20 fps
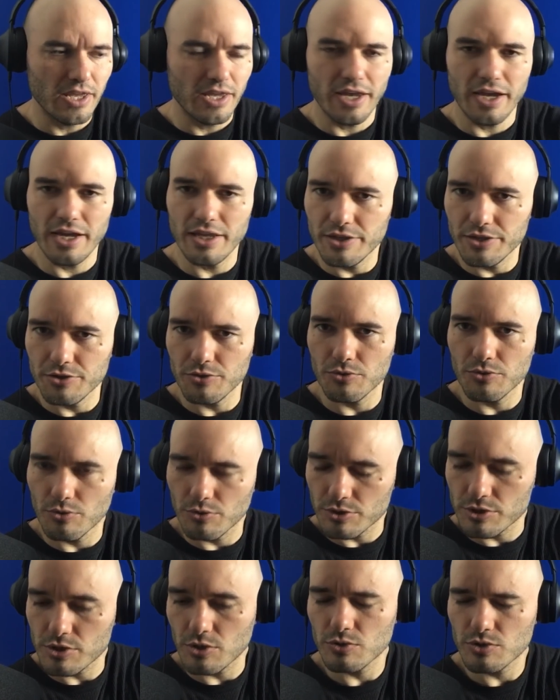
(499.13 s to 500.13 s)
and then you'll
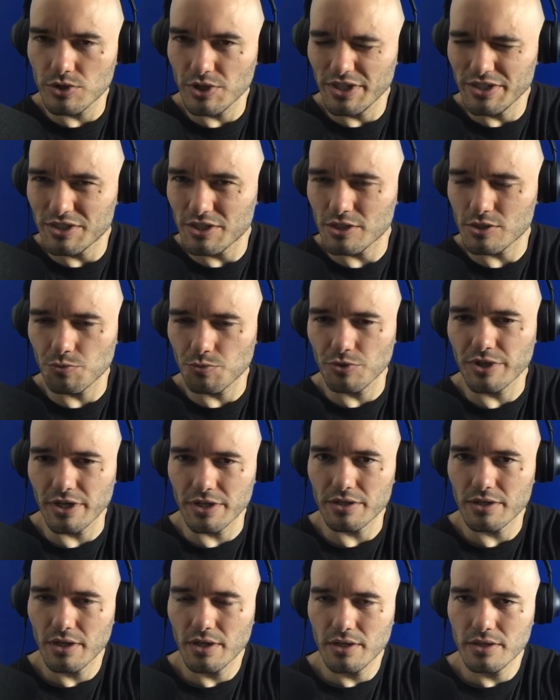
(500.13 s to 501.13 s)
notice those laces will
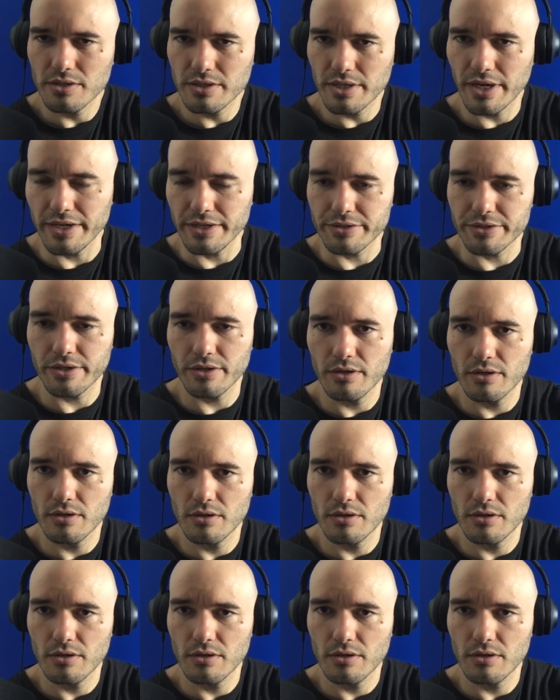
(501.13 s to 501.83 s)
get tight